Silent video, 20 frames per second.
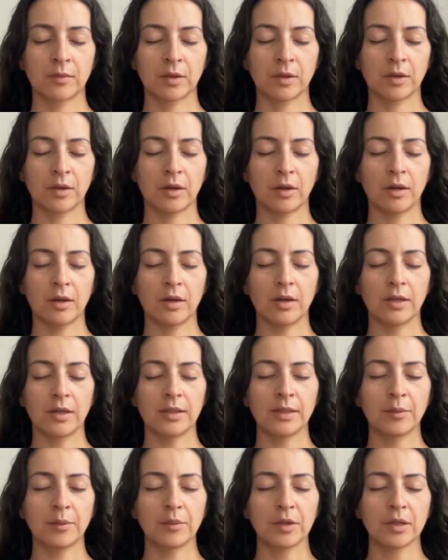Good,
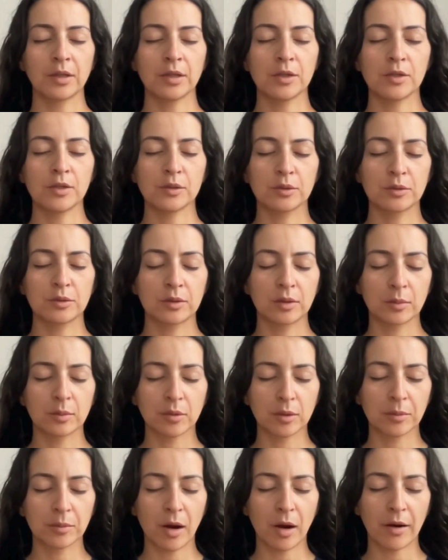and then we're gonna do the
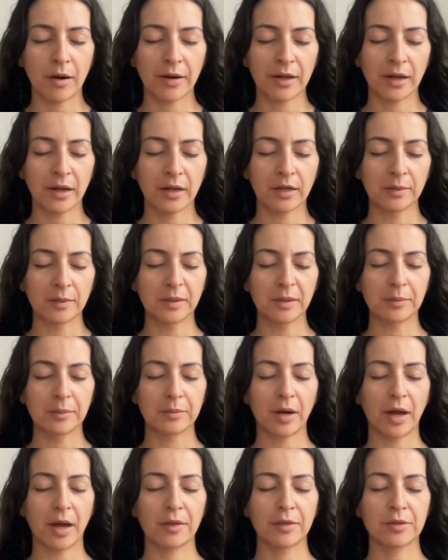Brahmari honeybee
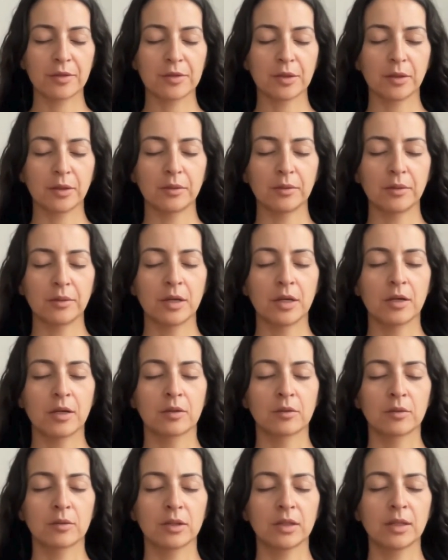breath. So
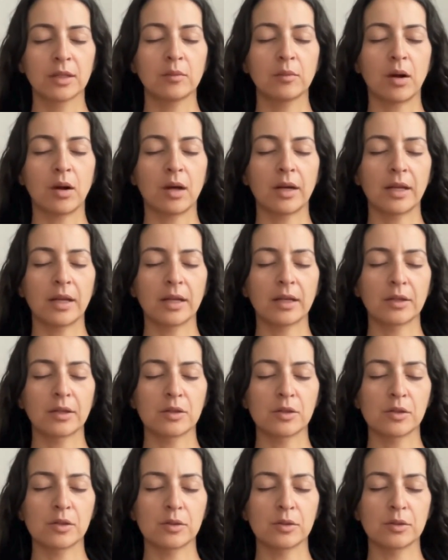really wanting
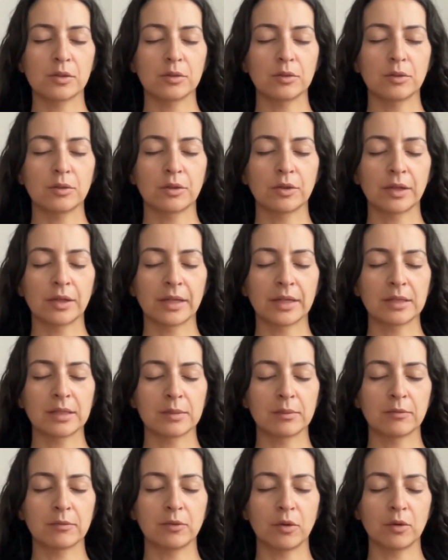to create
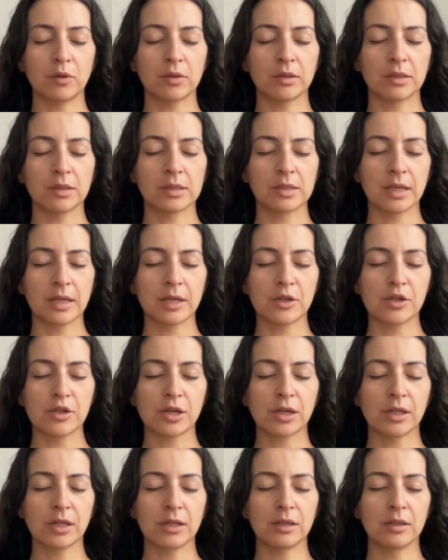some
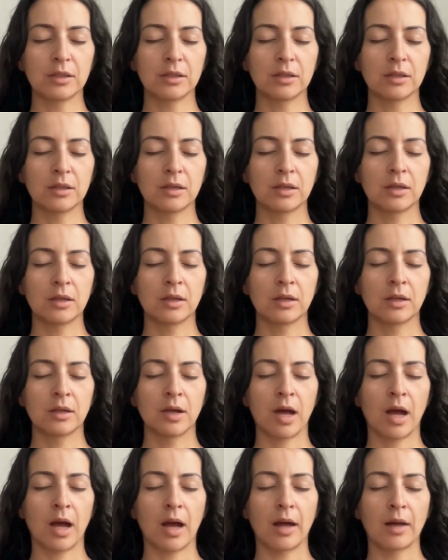vocalization,
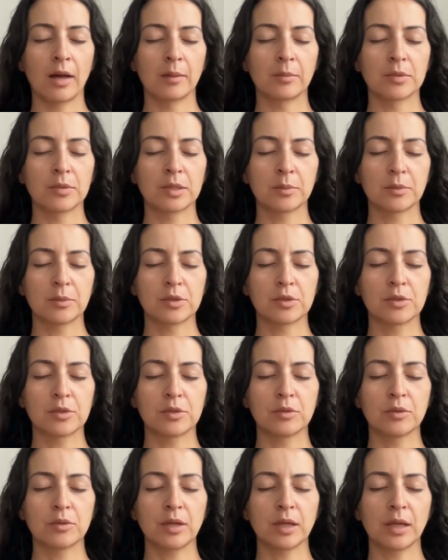some
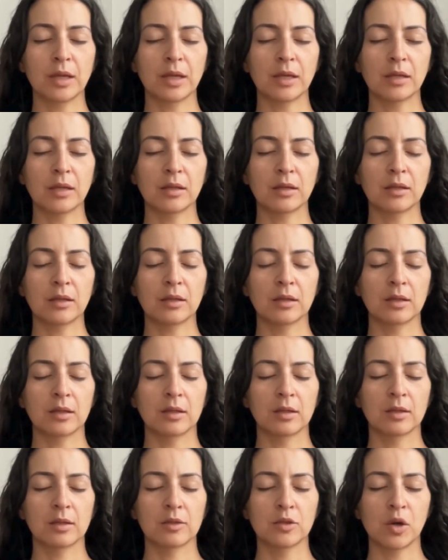soothing
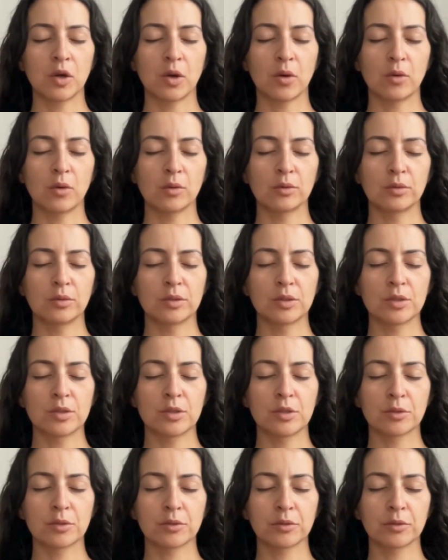tones
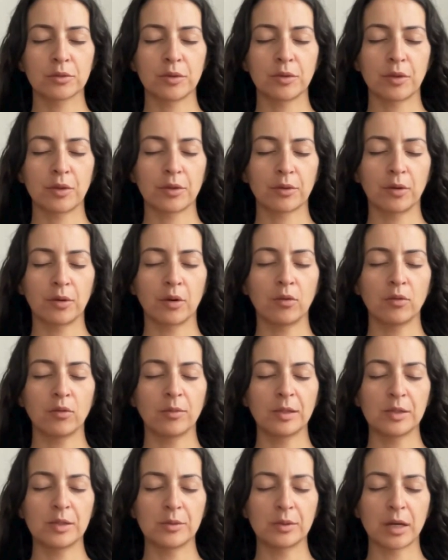through the throat. We'll
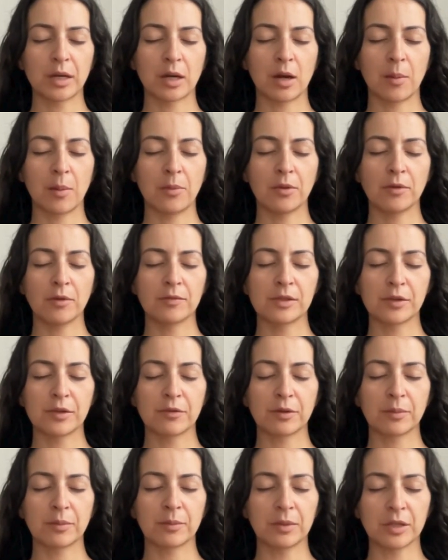be doing a couple of
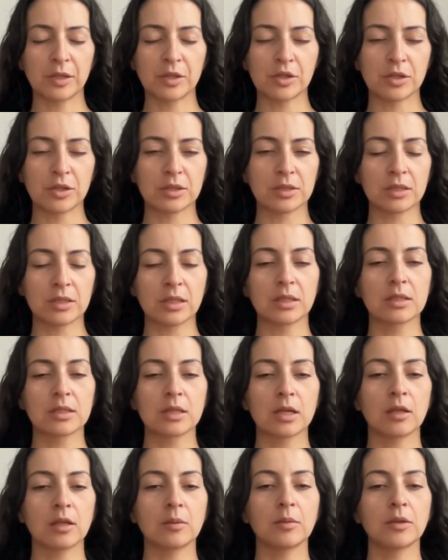different bija seed
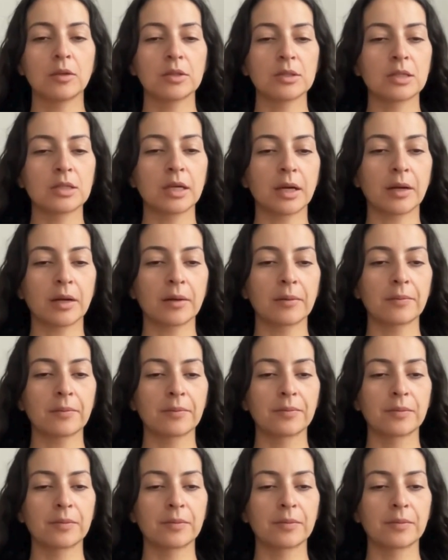syllables here.